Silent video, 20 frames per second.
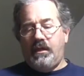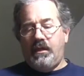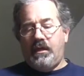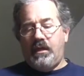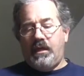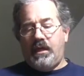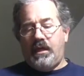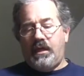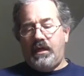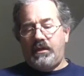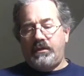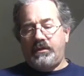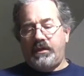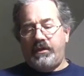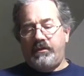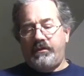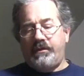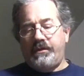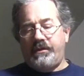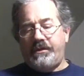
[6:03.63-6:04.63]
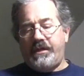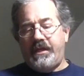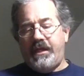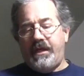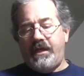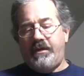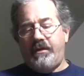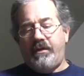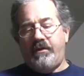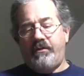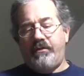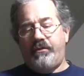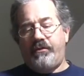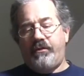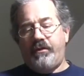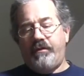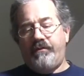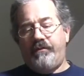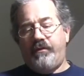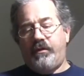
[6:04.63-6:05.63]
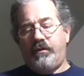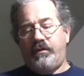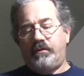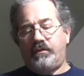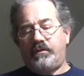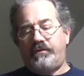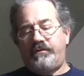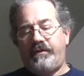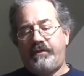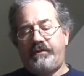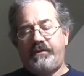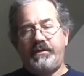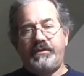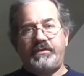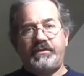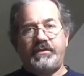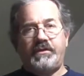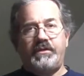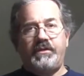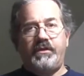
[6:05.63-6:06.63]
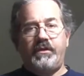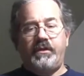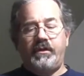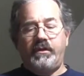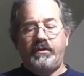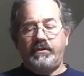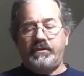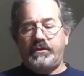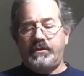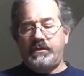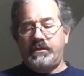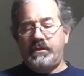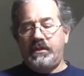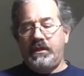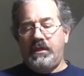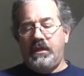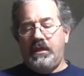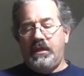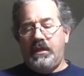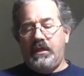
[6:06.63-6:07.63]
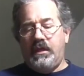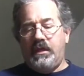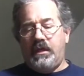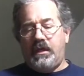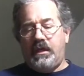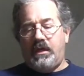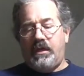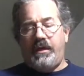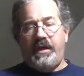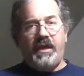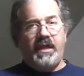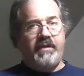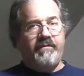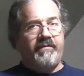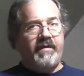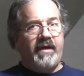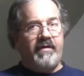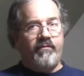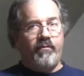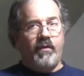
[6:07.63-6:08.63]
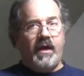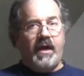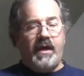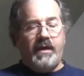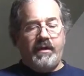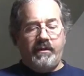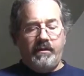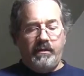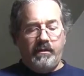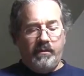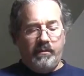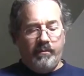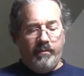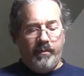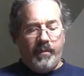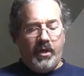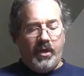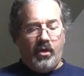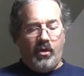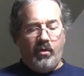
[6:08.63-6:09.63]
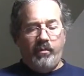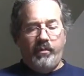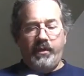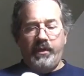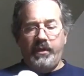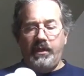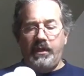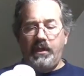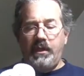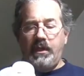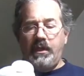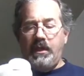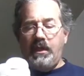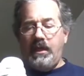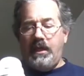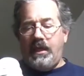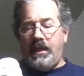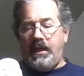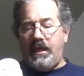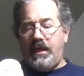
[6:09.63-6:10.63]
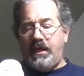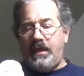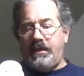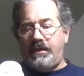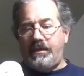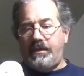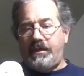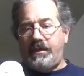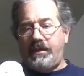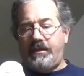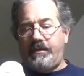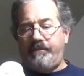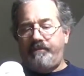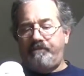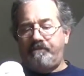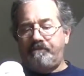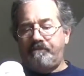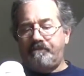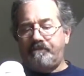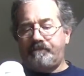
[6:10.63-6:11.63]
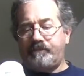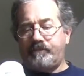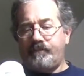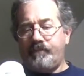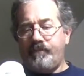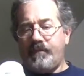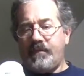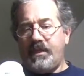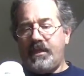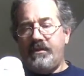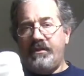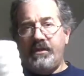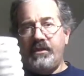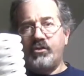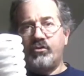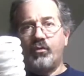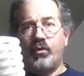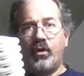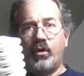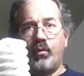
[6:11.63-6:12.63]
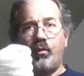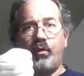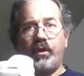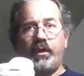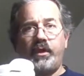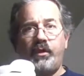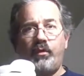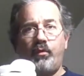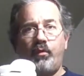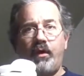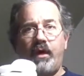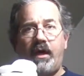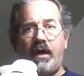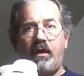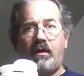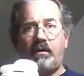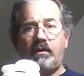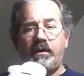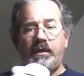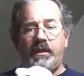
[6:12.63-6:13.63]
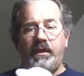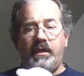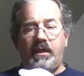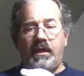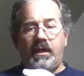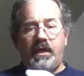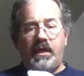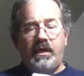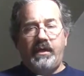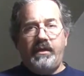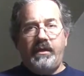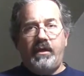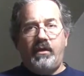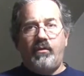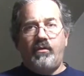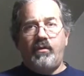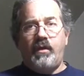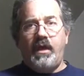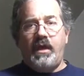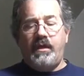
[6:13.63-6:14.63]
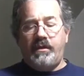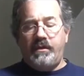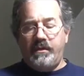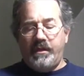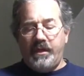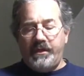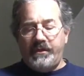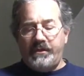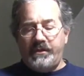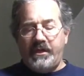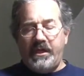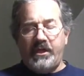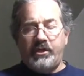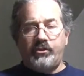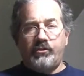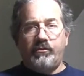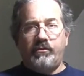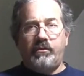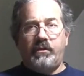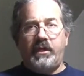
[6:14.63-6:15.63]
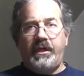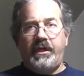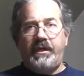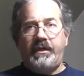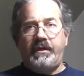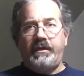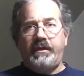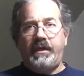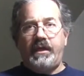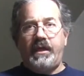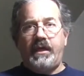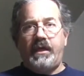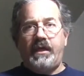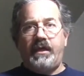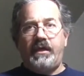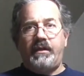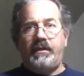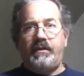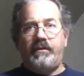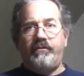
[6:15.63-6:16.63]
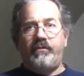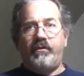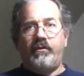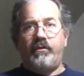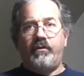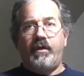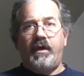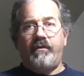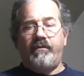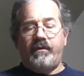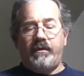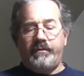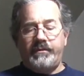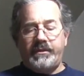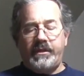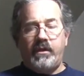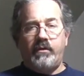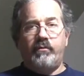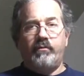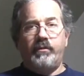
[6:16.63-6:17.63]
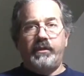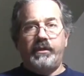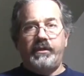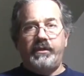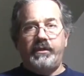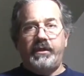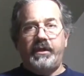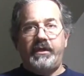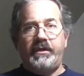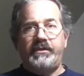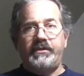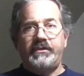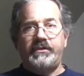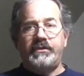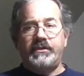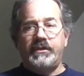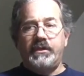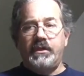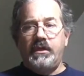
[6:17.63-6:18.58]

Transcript: It's 110, 130 volts, 50 to 60 hertz, 85 watt bulb, and these work really well. They create a nice natural light, and the photograph comes out really nice